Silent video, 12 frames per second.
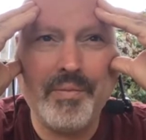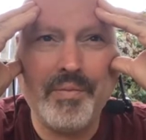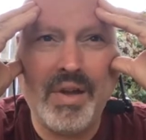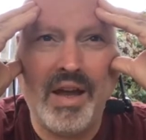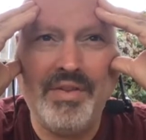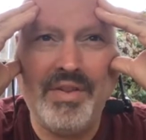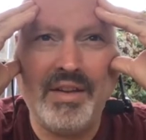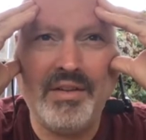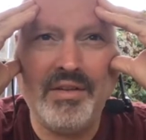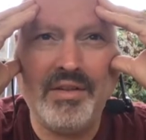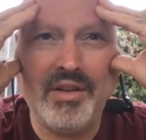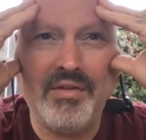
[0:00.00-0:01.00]
and
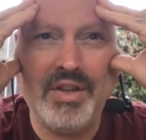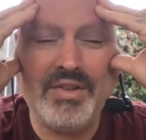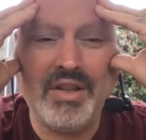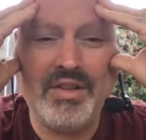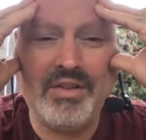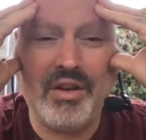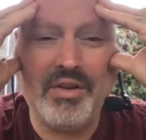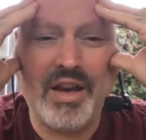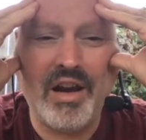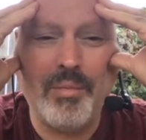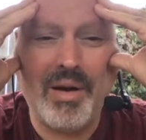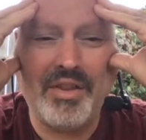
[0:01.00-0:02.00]
then the VCs don't
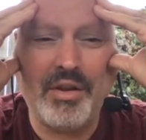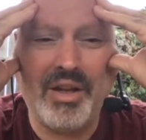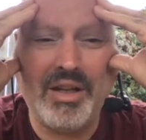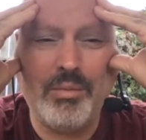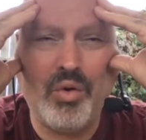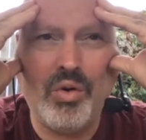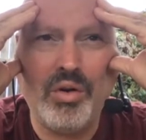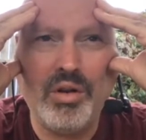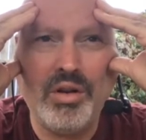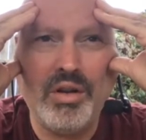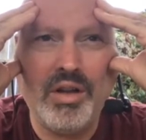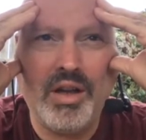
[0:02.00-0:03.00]
care about them anymore
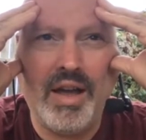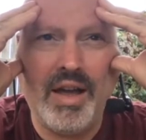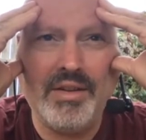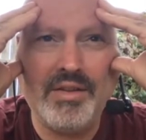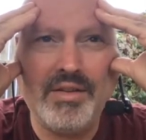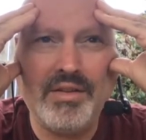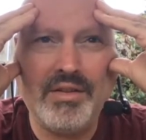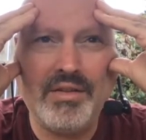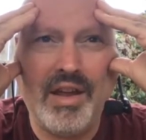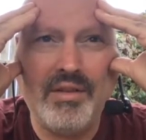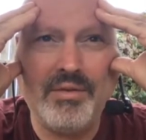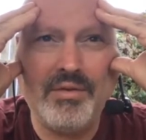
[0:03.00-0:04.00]
and
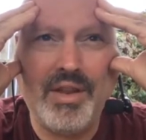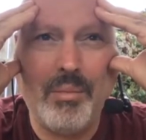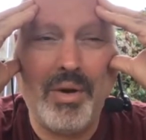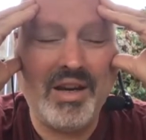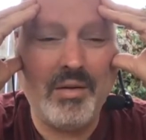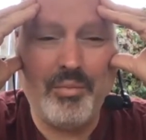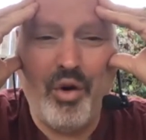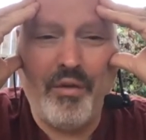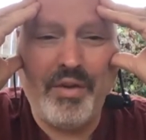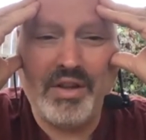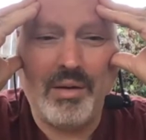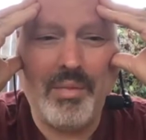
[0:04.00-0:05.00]
they they're making
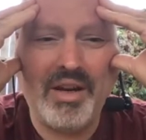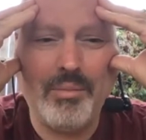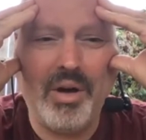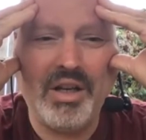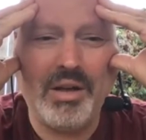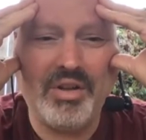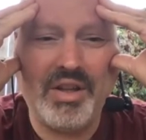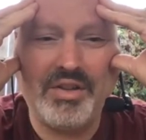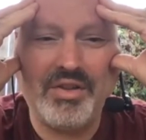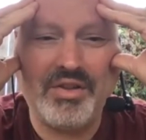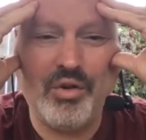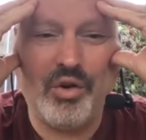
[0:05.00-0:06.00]
profit, they're making money, but they're
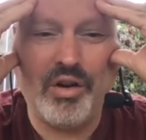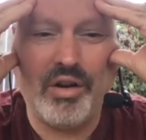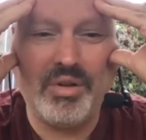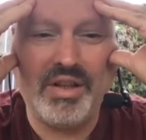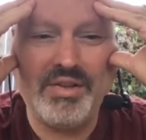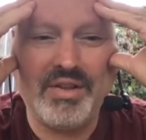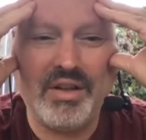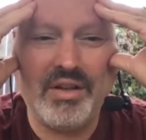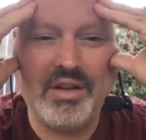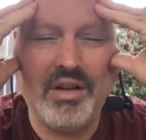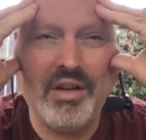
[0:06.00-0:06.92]
just not going ballistic.